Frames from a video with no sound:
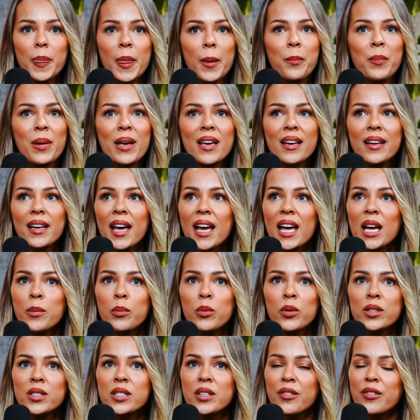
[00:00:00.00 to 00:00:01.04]
being
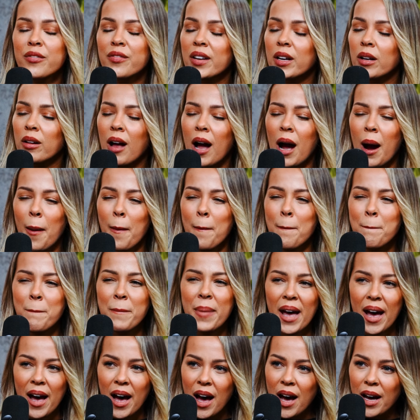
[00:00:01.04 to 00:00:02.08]
able to feel how
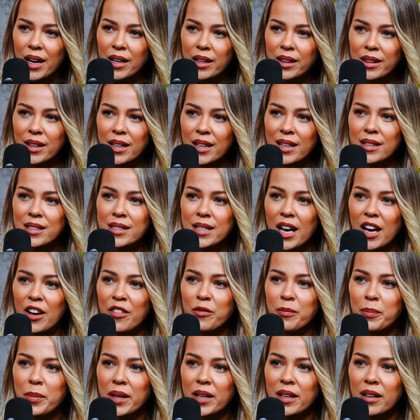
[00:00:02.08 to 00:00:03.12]
bad things
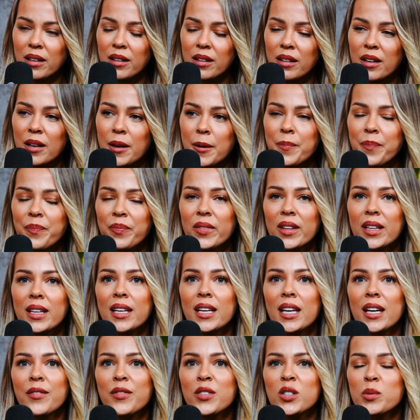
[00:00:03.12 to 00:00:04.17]
have been
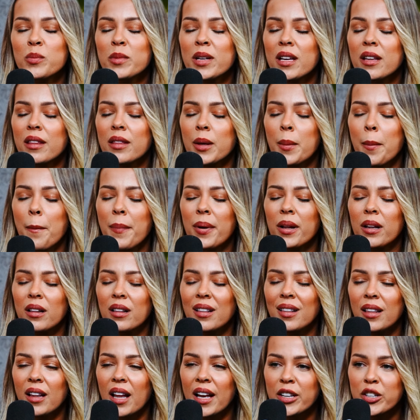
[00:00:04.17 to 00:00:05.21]
gives me the
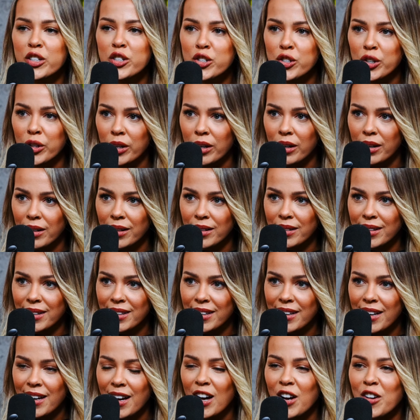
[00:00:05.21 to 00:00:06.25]
pleasure
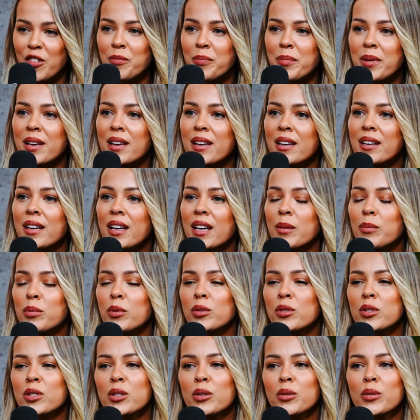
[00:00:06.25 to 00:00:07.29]
of being
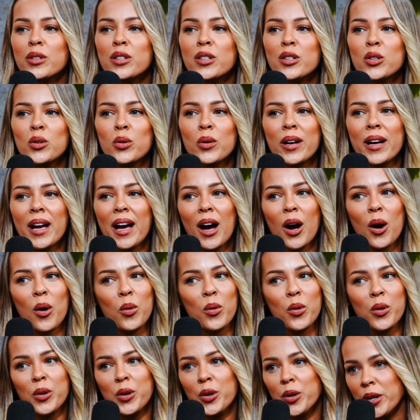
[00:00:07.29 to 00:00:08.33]
able to enjoy how
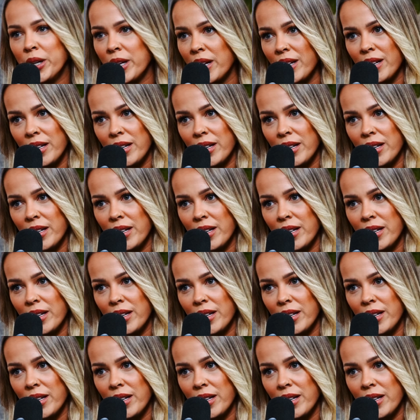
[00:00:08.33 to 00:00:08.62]
good it